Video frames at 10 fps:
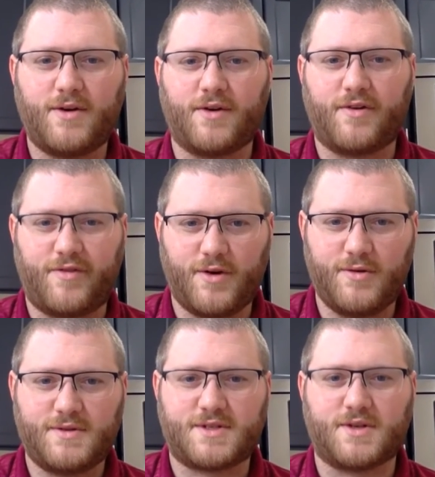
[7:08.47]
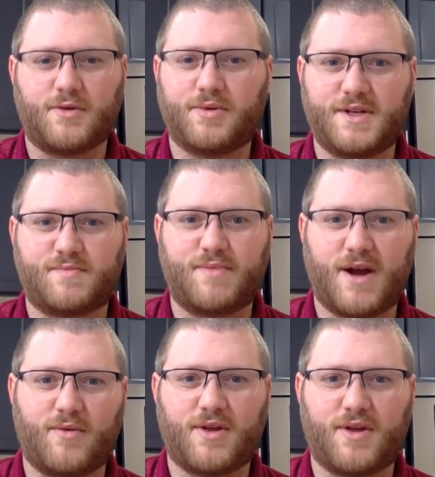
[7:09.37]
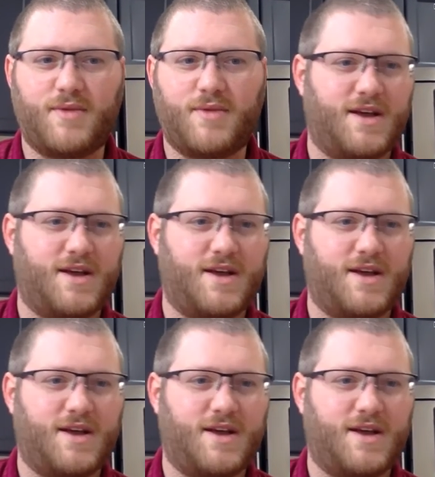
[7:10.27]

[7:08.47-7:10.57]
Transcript: on a phone, so please bear with me.